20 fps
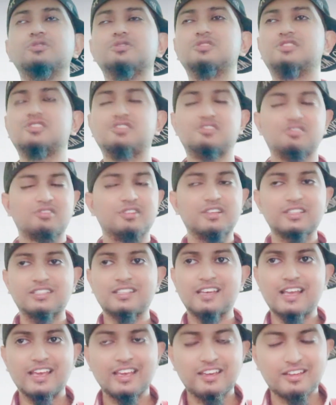
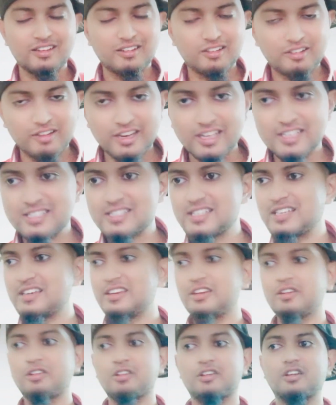stressed like
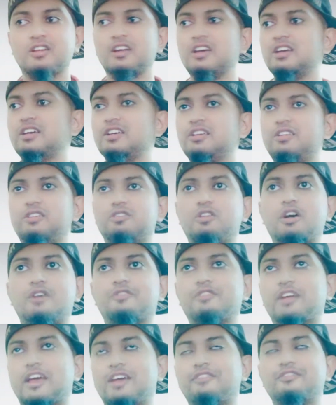crazy, or you
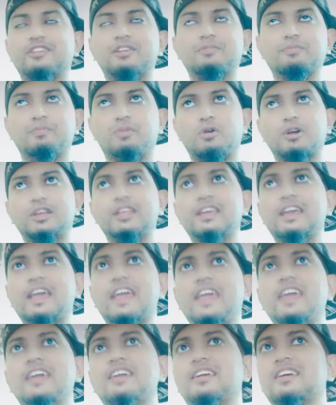are having body
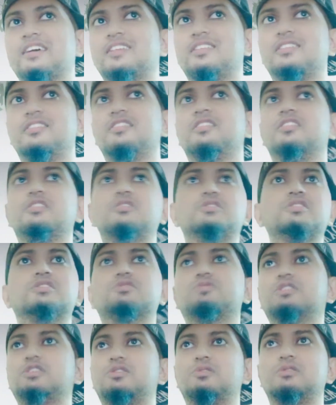ache and you
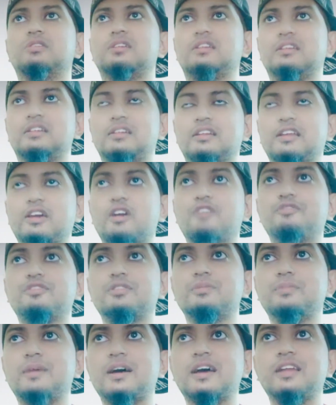just want to lay off
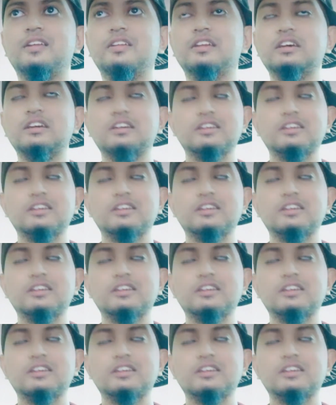in bed,